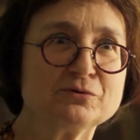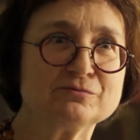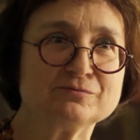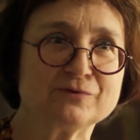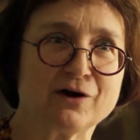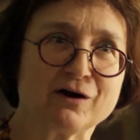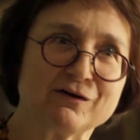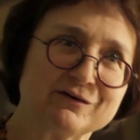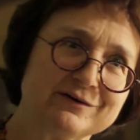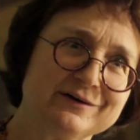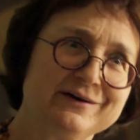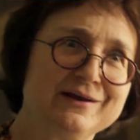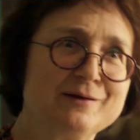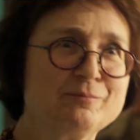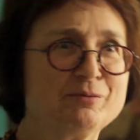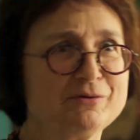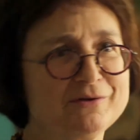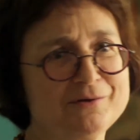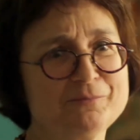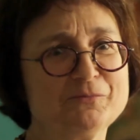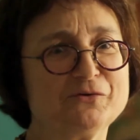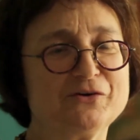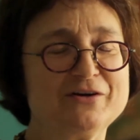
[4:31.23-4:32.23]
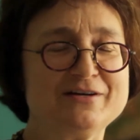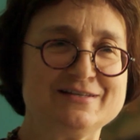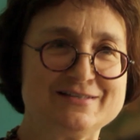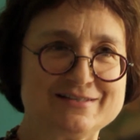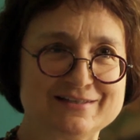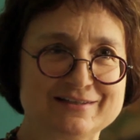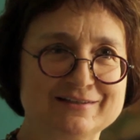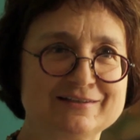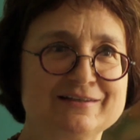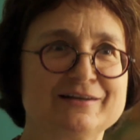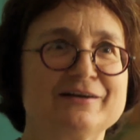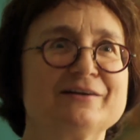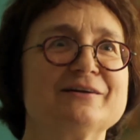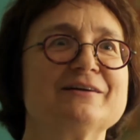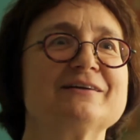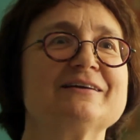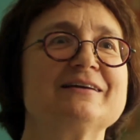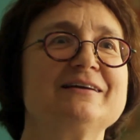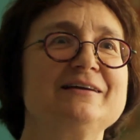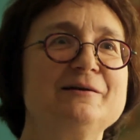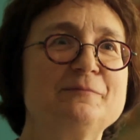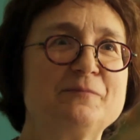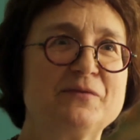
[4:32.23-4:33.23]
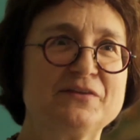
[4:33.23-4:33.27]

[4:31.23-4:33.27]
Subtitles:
RNA polymerase in there to keep